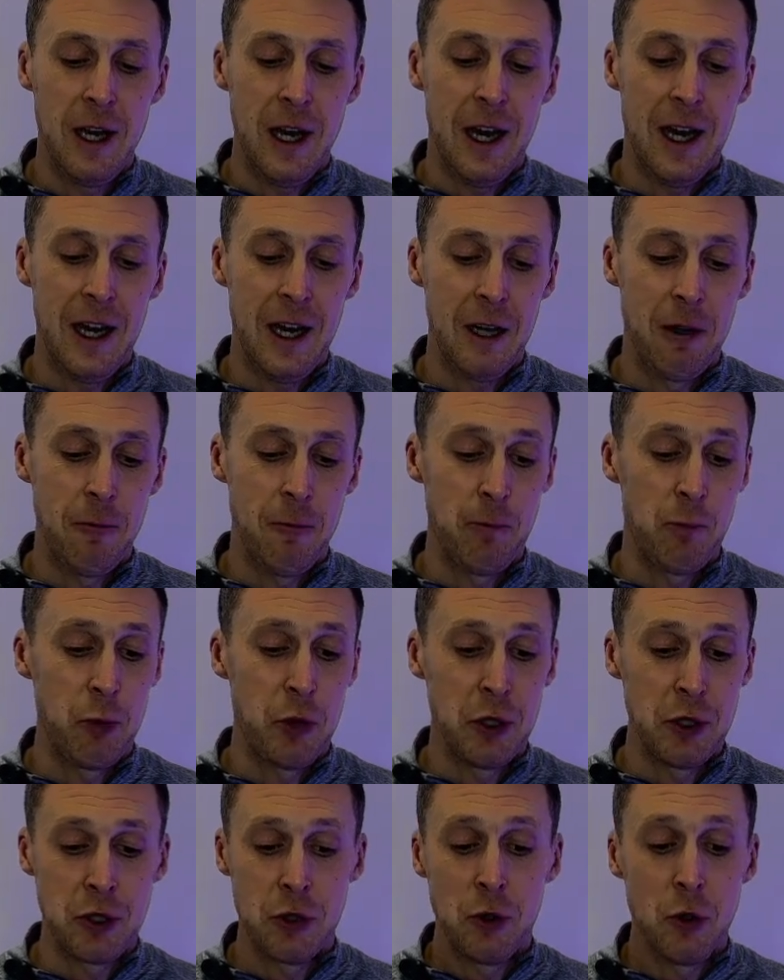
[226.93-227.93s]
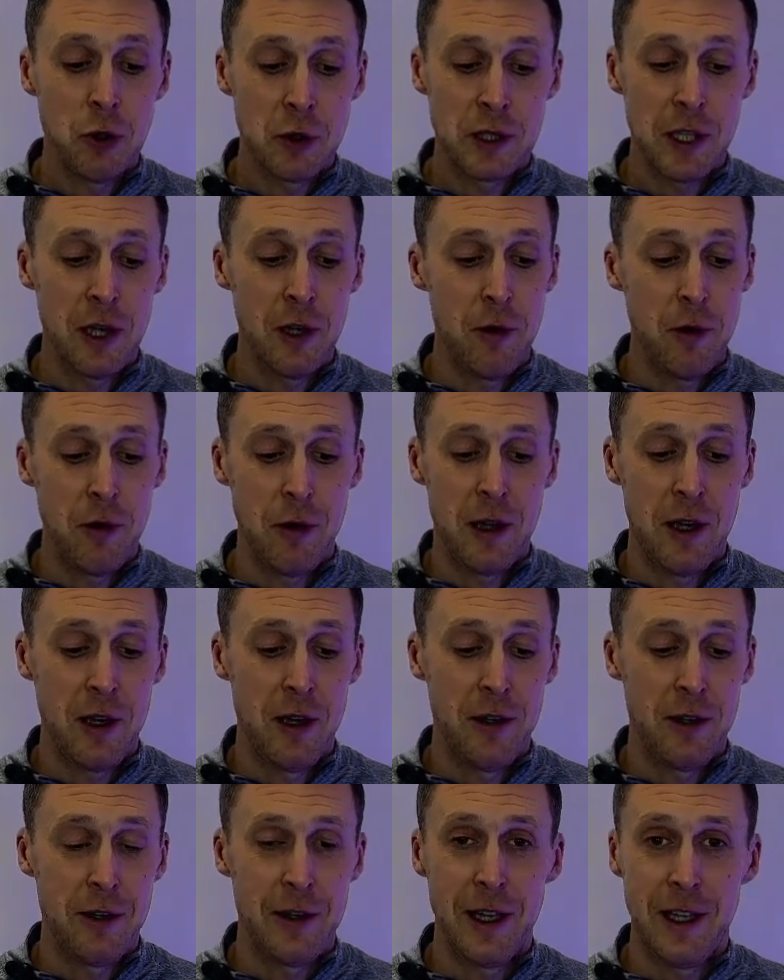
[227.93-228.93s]
And there's no doubt
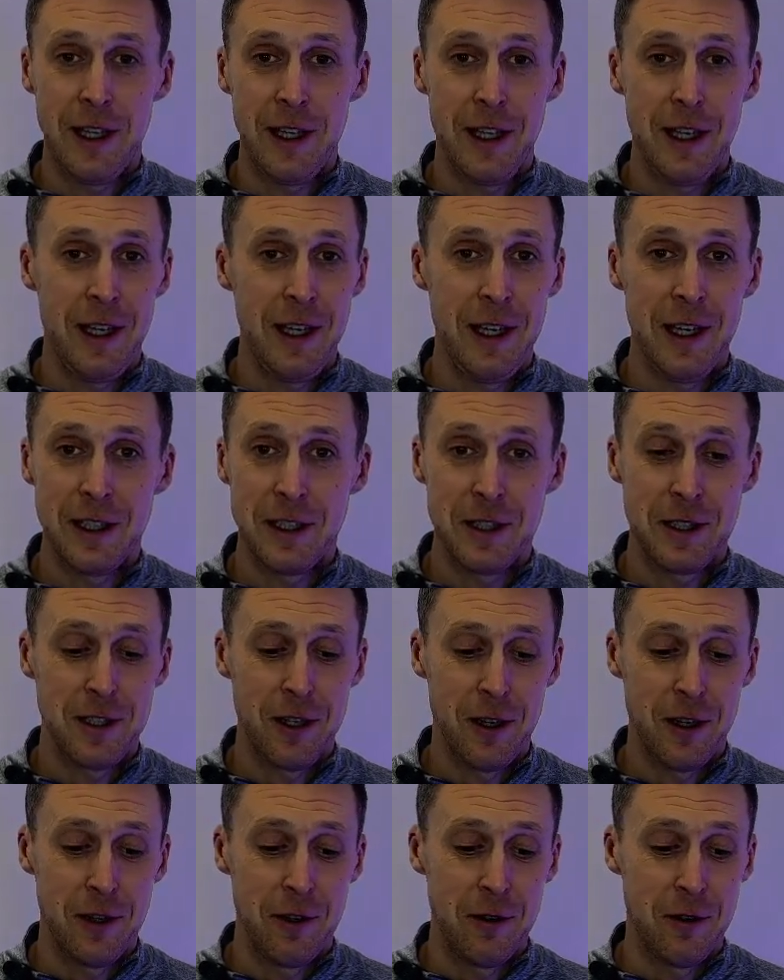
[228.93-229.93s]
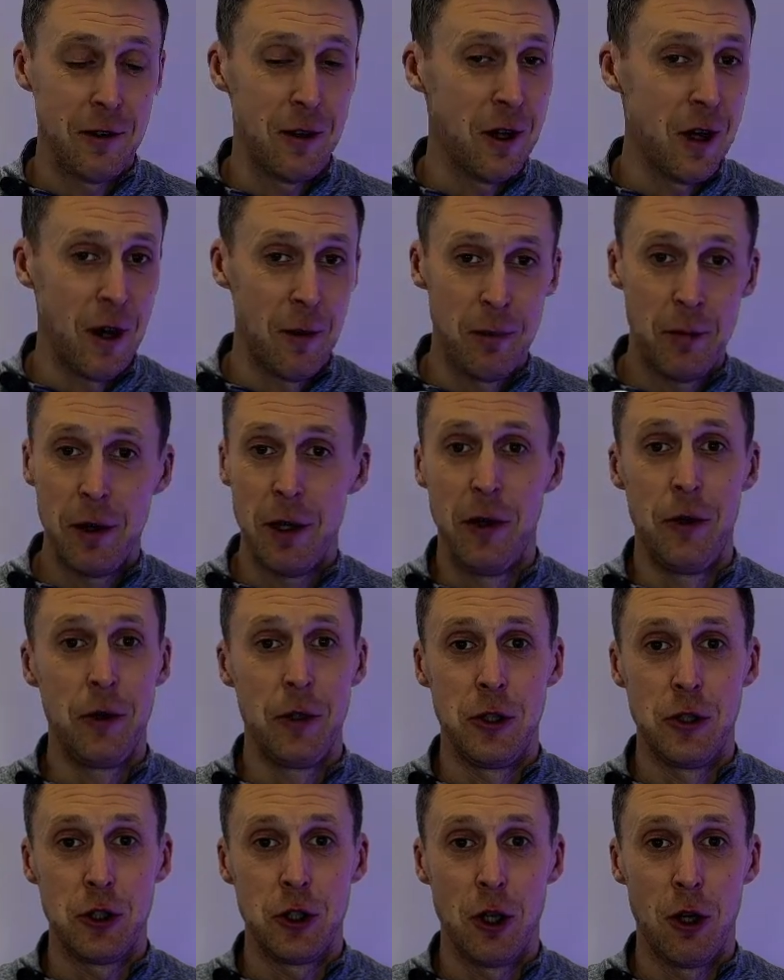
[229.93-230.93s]
that Nike has done a
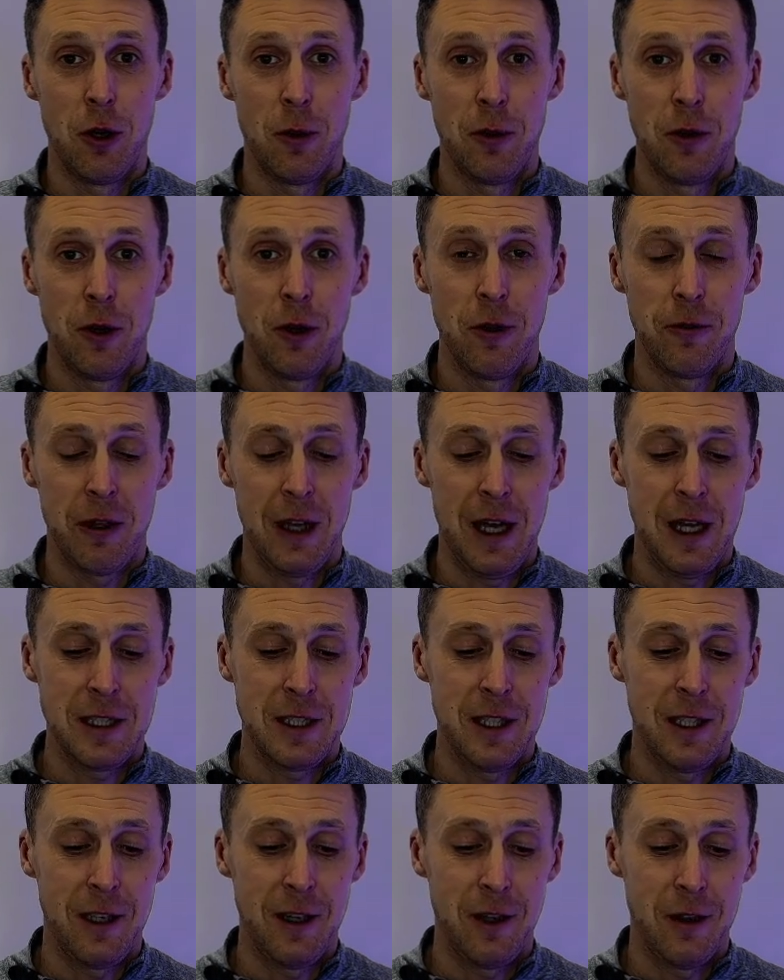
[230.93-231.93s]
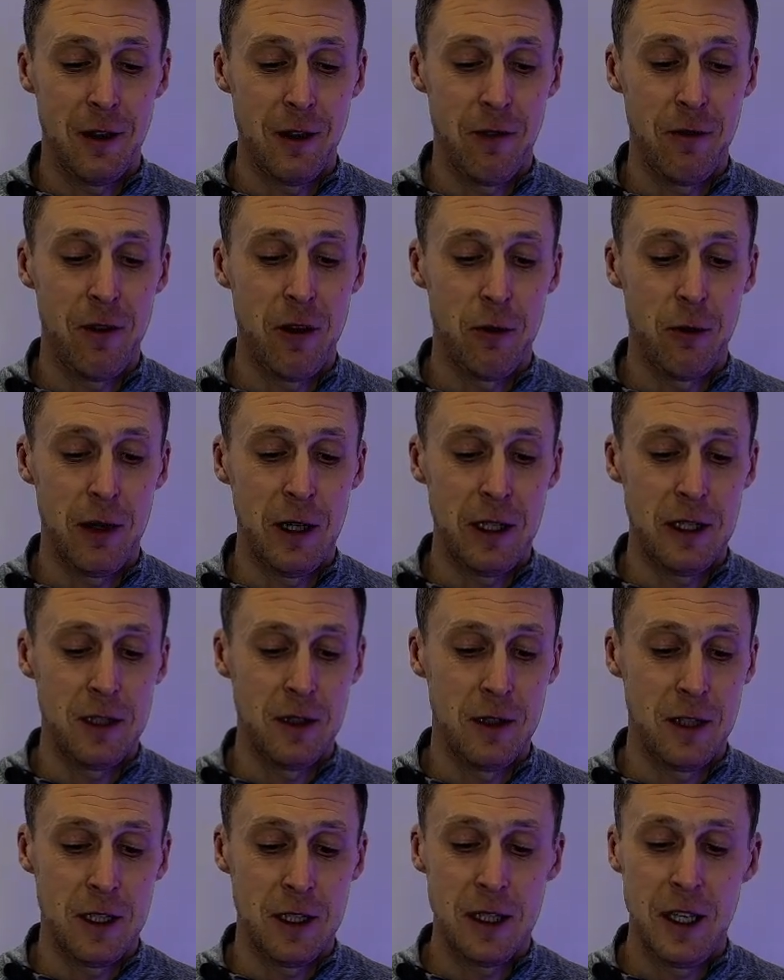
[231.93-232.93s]
brilliant job of getting the fit right
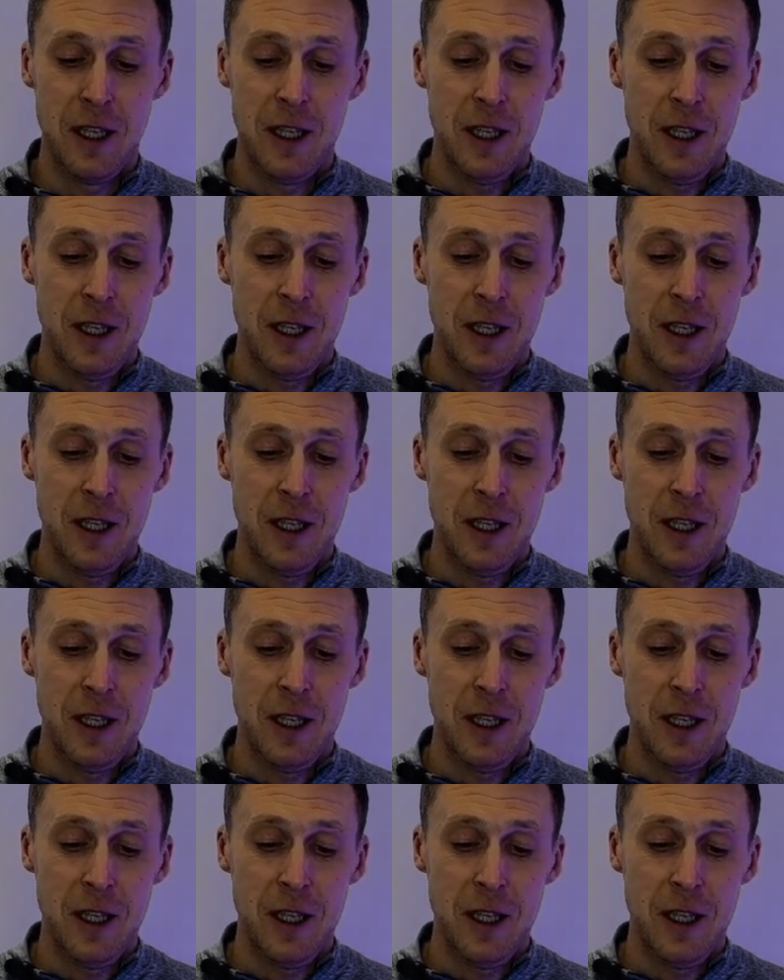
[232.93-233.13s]
in this.